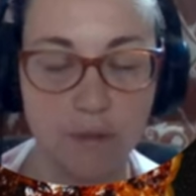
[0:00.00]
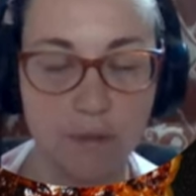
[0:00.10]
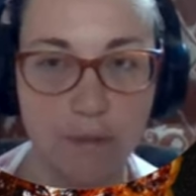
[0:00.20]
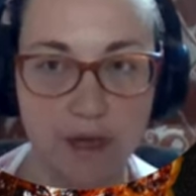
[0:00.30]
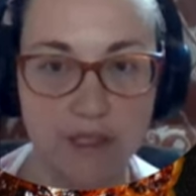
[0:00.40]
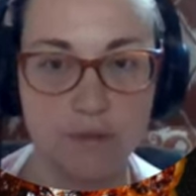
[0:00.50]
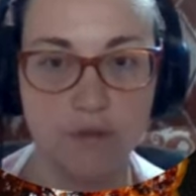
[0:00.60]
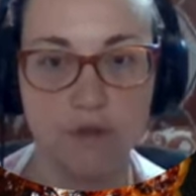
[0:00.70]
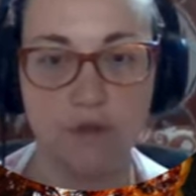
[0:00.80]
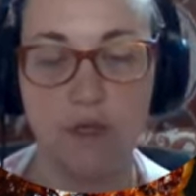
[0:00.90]

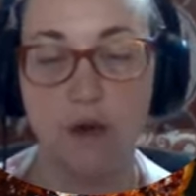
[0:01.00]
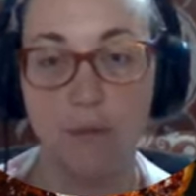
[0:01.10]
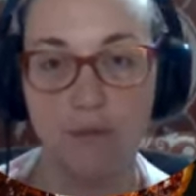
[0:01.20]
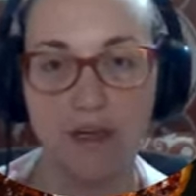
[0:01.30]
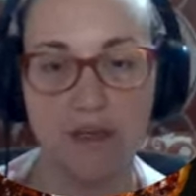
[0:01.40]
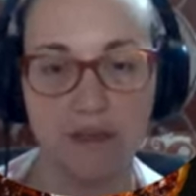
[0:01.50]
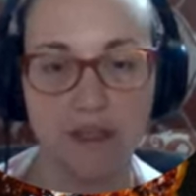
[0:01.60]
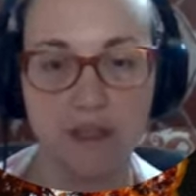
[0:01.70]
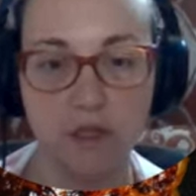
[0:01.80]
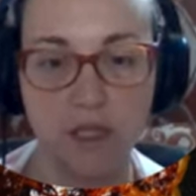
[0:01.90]
possible product that
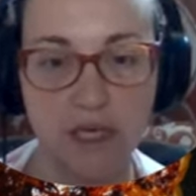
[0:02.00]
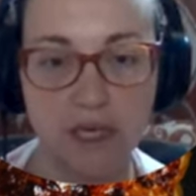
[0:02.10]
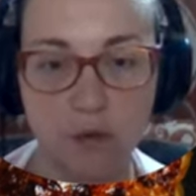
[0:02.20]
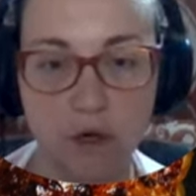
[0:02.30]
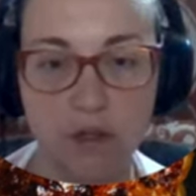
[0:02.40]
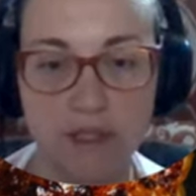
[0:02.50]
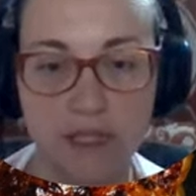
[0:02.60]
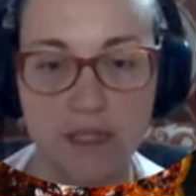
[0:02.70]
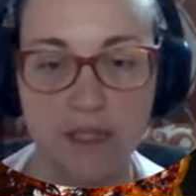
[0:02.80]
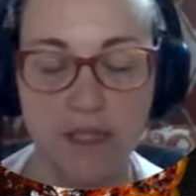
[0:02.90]
you could get,
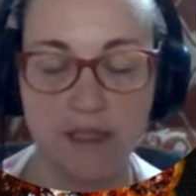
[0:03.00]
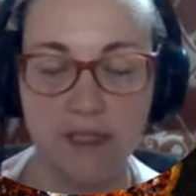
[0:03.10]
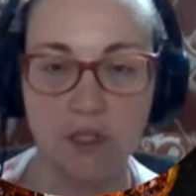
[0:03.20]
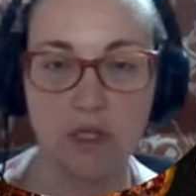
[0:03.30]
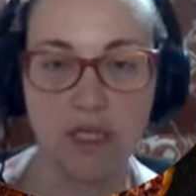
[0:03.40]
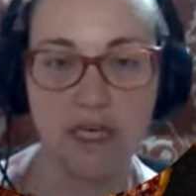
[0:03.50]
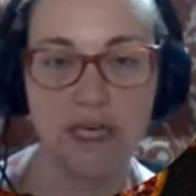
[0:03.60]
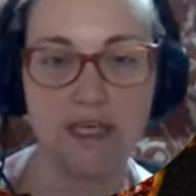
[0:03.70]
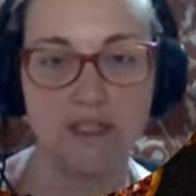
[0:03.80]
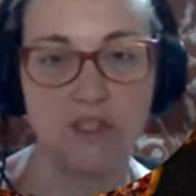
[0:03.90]
quality that you can get.
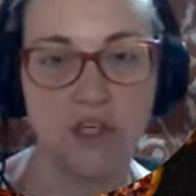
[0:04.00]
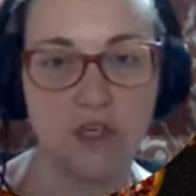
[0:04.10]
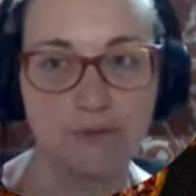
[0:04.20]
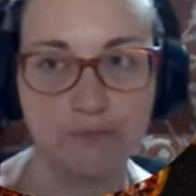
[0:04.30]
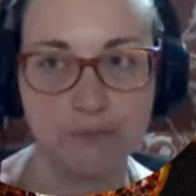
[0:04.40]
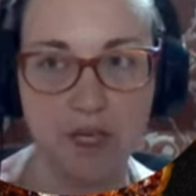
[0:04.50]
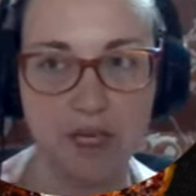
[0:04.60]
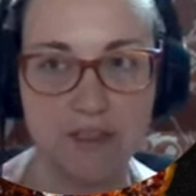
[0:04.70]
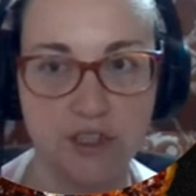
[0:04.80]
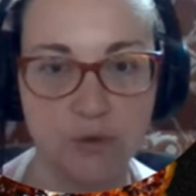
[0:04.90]
And so
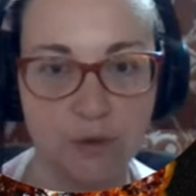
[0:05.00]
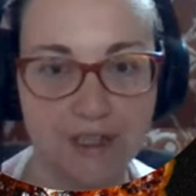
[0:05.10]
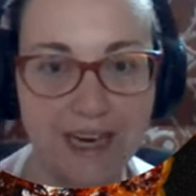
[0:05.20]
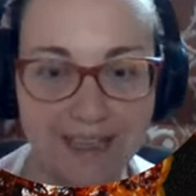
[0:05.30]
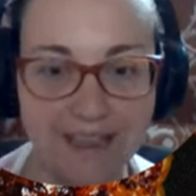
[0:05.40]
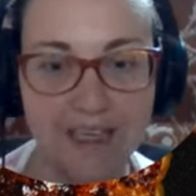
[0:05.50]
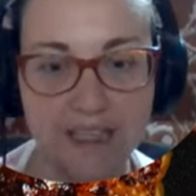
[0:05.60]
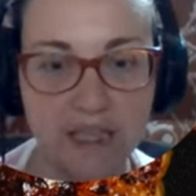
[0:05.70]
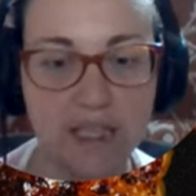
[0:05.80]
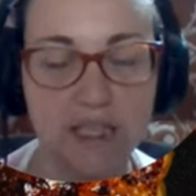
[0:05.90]
I just want to add that
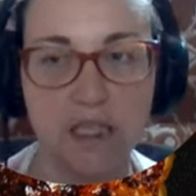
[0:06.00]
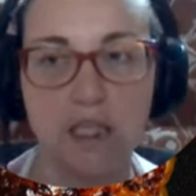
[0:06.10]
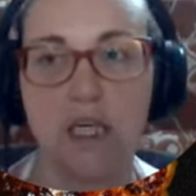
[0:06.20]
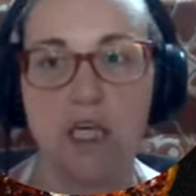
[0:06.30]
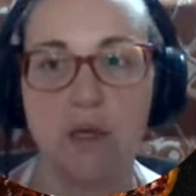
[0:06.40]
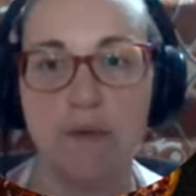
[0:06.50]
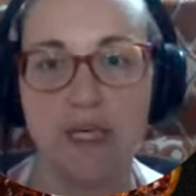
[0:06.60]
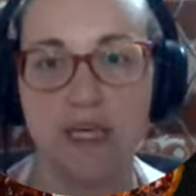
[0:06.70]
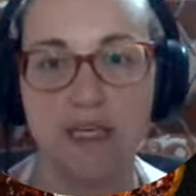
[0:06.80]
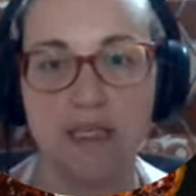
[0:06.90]
in there
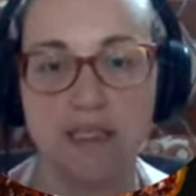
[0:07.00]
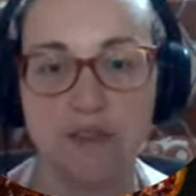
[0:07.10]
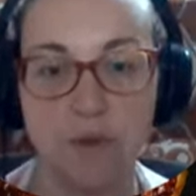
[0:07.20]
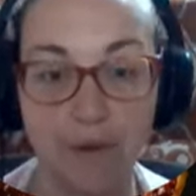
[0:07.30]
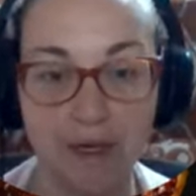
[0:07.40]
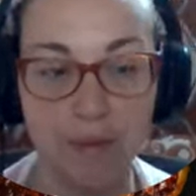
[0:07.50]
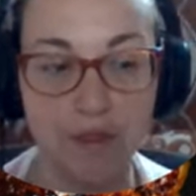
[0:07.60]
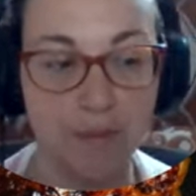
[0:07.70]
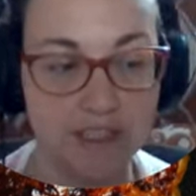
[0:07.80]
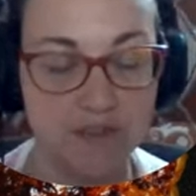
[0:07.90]
because we want to put
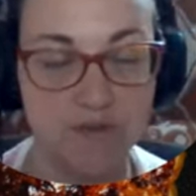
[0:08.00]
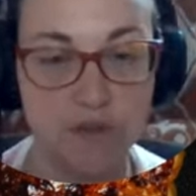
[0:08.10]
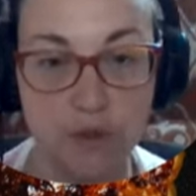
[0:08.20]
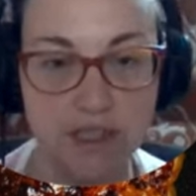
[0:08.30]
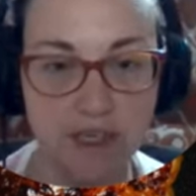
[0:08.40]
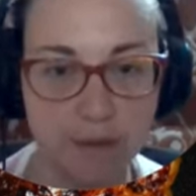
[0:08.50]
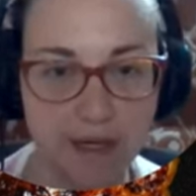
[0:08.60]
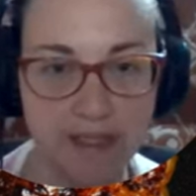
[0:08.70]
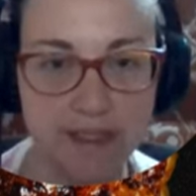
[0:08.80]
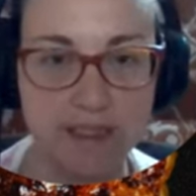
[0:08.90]
the best foods in our
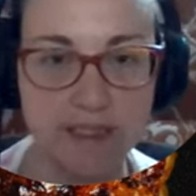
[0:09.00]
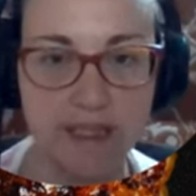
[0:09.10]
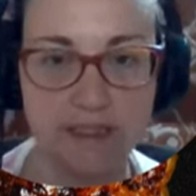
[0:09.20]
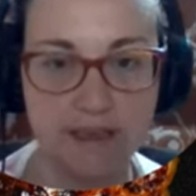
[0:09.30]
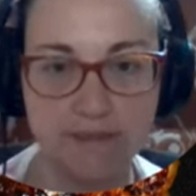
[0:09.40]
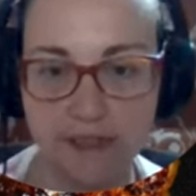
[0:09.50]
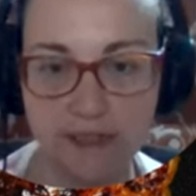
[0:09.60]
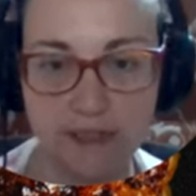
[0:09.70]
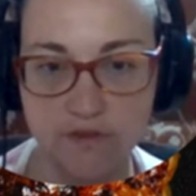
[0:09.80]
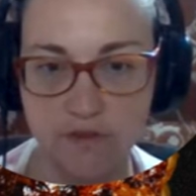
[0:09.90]
bodies. And definitely
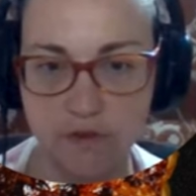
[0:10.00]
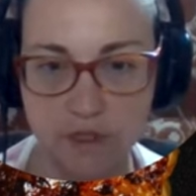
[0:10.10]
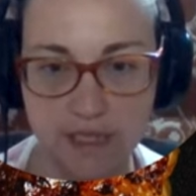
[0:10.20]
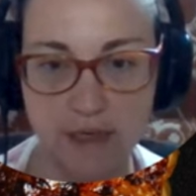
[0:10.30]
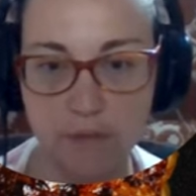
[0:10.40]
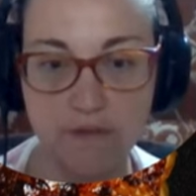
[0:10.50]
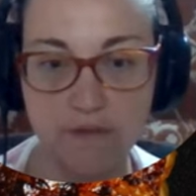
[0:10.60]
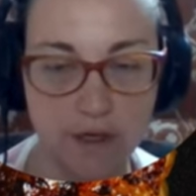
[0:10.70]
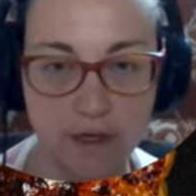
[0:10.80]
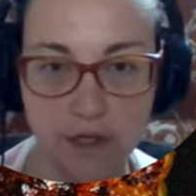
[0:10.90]
these foods can be
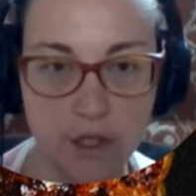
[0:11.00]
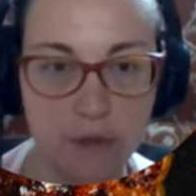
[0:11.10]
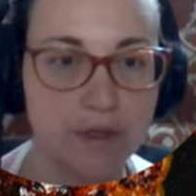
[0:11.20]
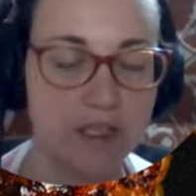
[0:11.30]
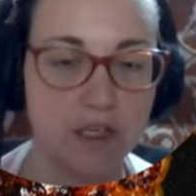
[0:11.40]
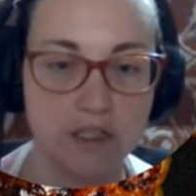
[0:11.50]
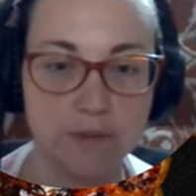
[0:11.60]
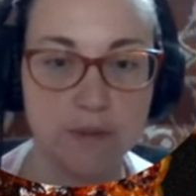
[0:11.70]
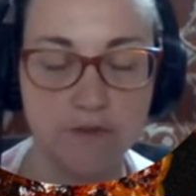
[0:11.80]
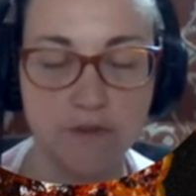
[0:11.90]
very good, but they could also
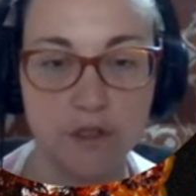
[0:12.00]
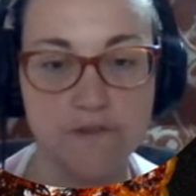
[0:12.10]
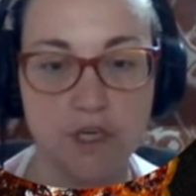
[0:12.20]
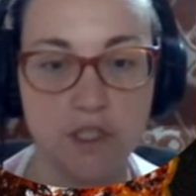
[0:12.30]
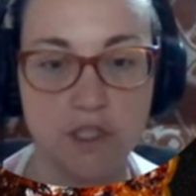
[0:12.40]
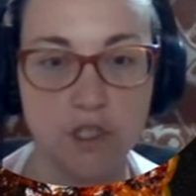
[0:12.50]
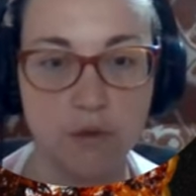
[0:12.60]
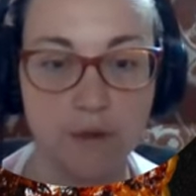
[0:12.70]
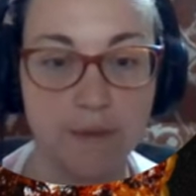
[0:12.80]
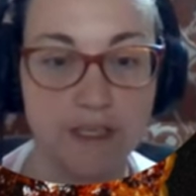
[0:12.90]
be full of junk. So you
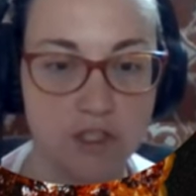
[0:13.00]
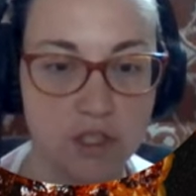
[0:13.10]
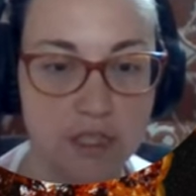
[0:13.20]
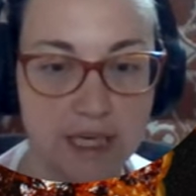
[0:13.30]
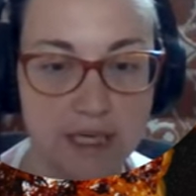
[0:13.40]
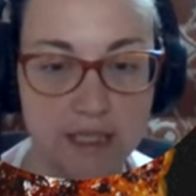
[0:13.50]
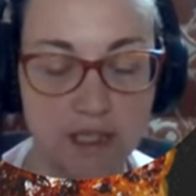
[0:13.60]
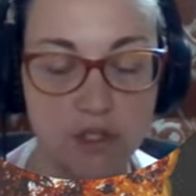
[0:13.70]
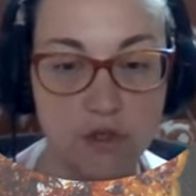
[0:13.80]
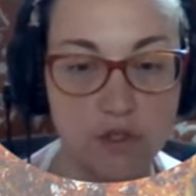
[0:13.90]
want to make sure on that that you don't do